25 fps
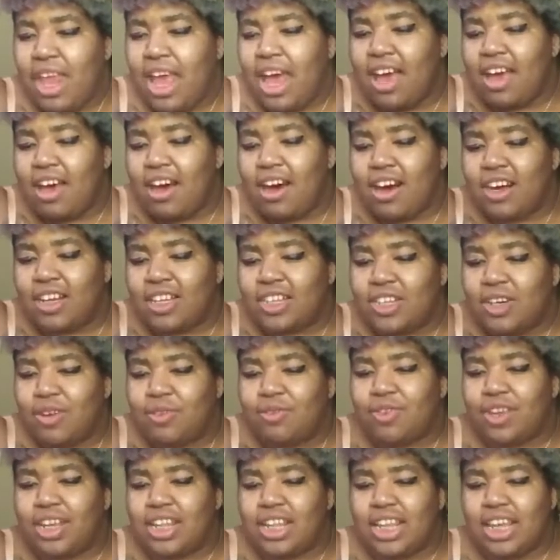I
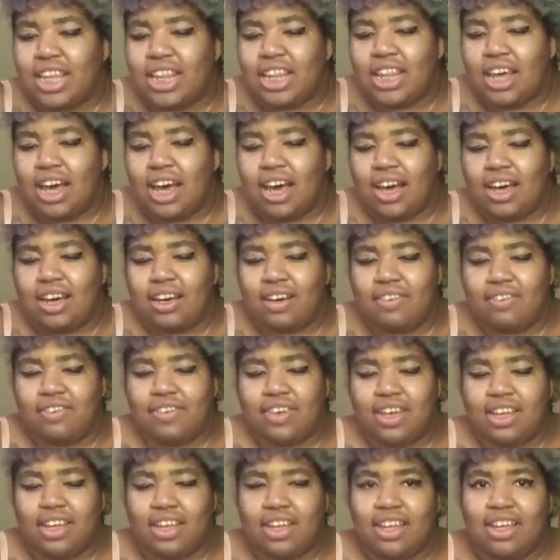also really
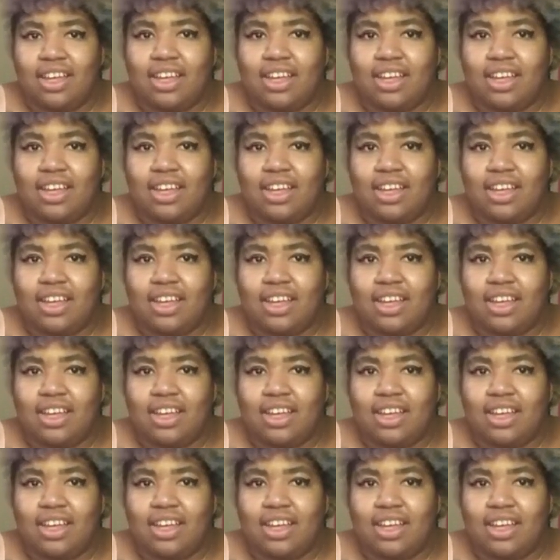love